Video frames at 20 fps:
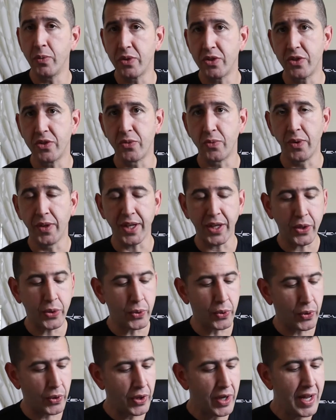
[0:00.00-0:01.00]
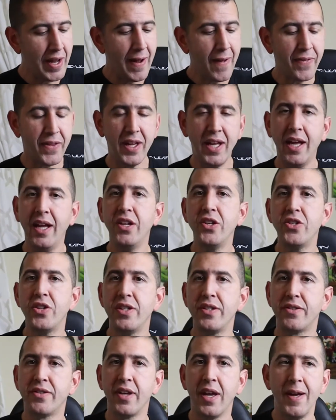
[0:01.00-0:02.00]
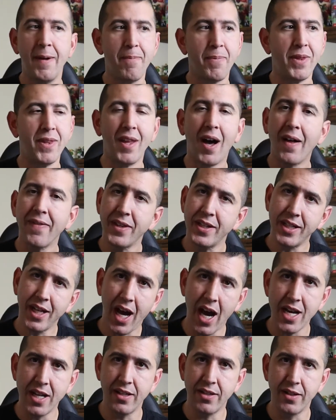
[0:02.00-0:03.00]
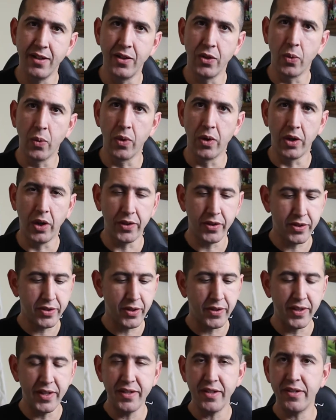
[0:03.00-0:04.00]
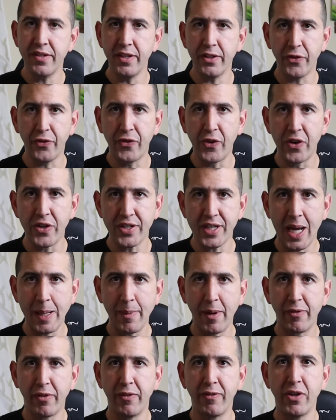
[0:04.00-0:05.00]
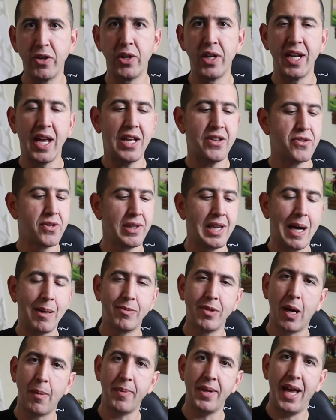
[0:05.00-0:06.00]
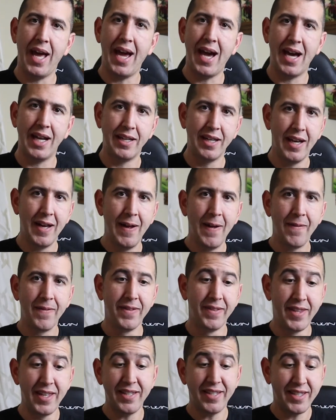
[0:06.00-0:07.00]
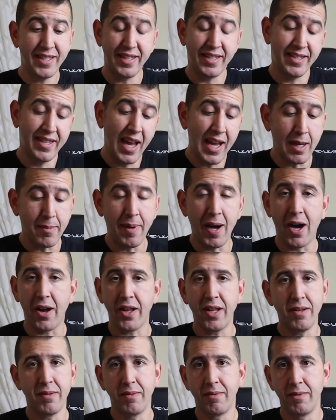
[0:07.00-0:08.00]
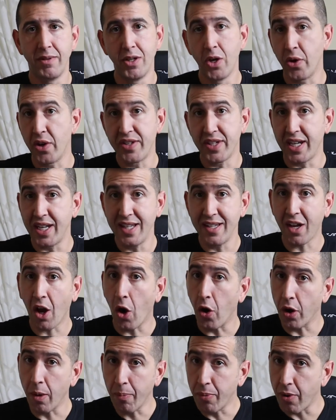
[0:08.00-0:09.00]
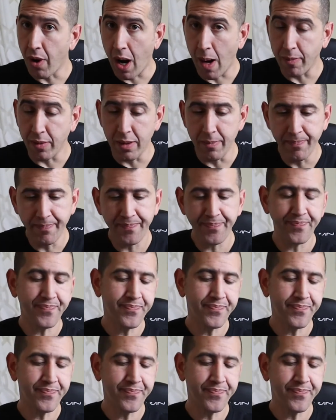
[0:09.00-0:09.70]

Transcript: which is really cool. The hinge is not the tightest in the world. So this isn't the first time I've reviewed an Acer laptop and had this to say about it. Notice I didn't call it a problem,